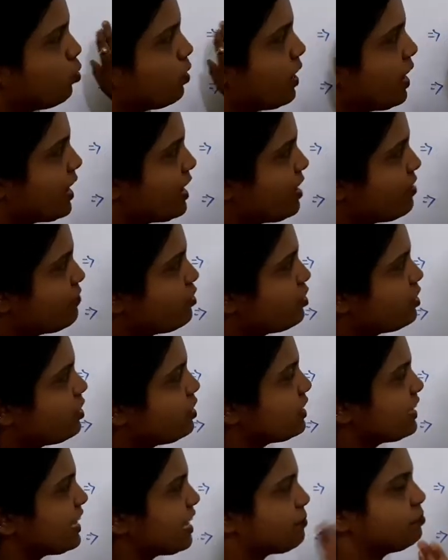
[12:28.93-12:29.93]
I have
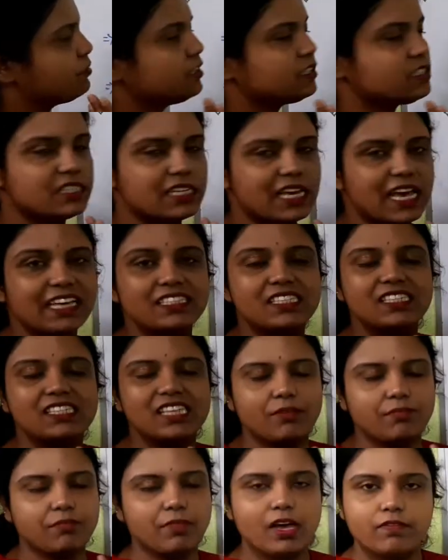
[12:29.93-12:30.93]
kept this as
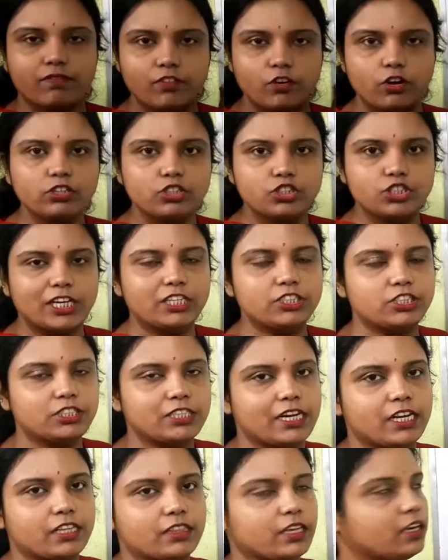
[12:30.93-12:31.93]
same. I have not changed
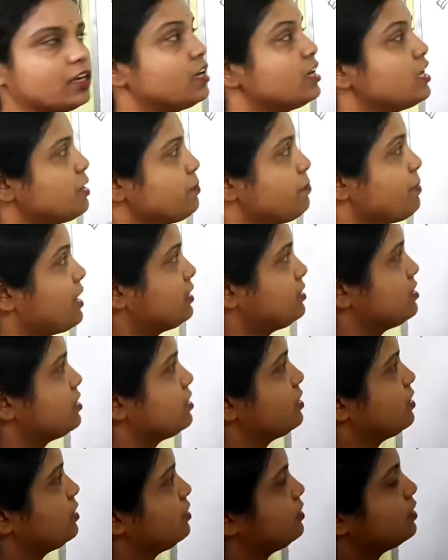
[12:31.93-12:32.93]
anything. But
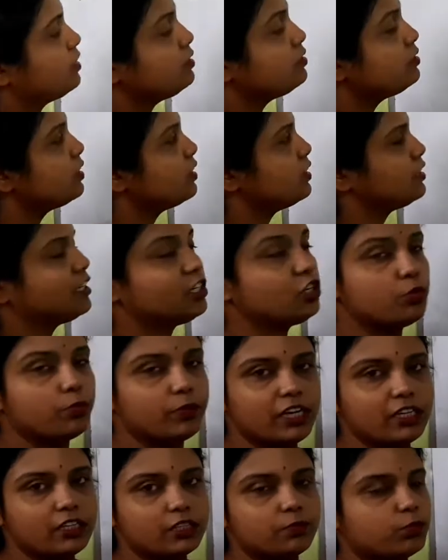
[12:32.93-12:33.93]
the
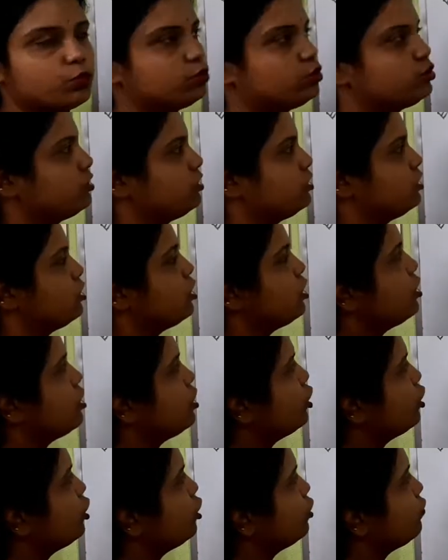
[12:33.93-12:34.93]
denominator portion,
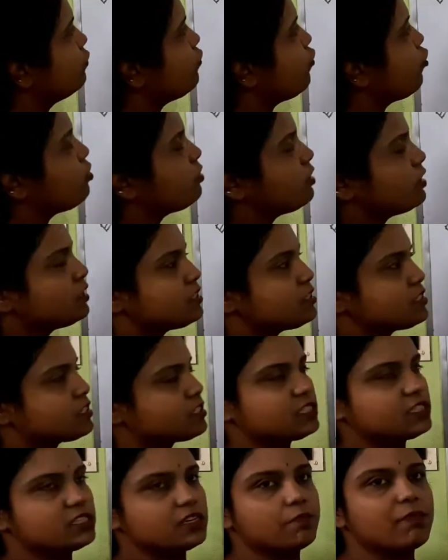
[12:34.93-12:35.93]
4
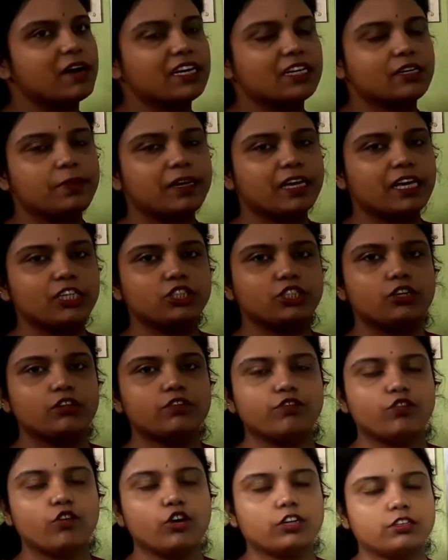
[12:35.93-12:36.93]
is multiplication of
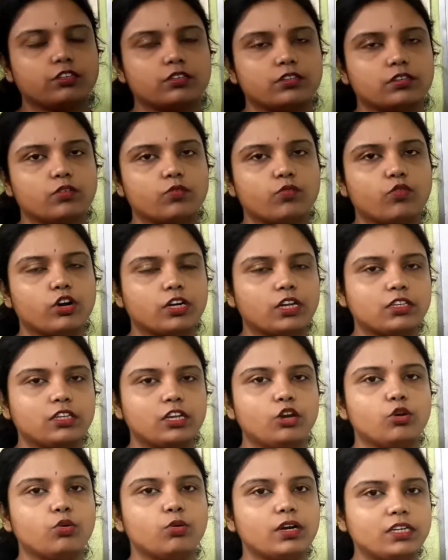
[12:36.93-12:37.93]
what? What are the
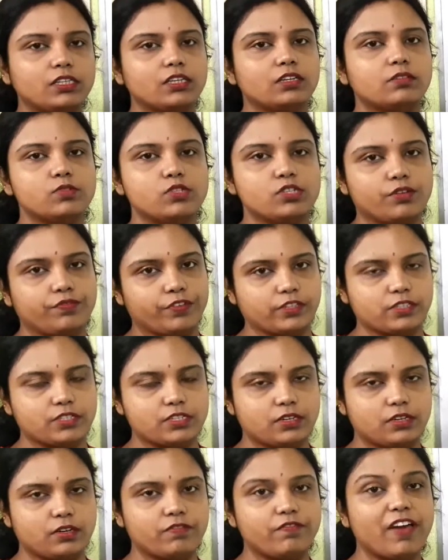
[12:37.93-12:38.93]
lower terms of it?
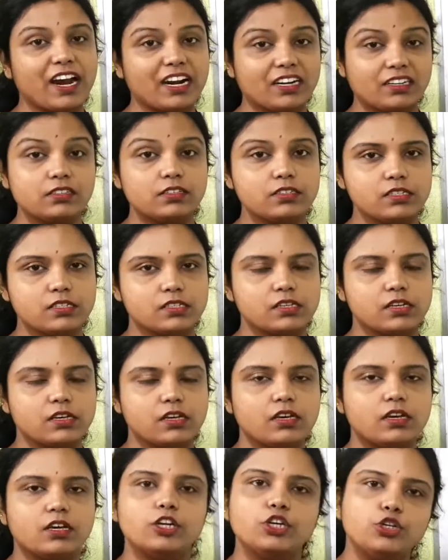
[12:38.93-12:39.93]
Factors
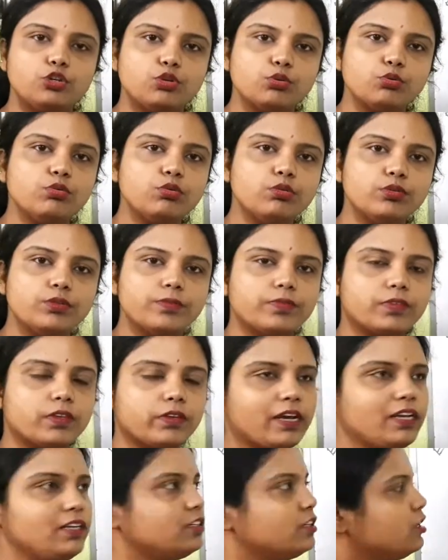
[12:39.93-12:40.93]
2,
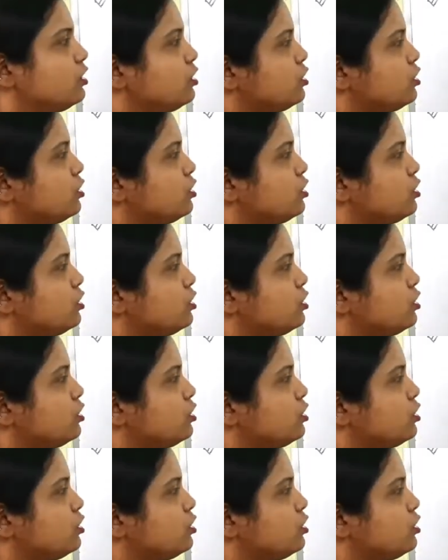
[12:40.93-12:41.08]
right?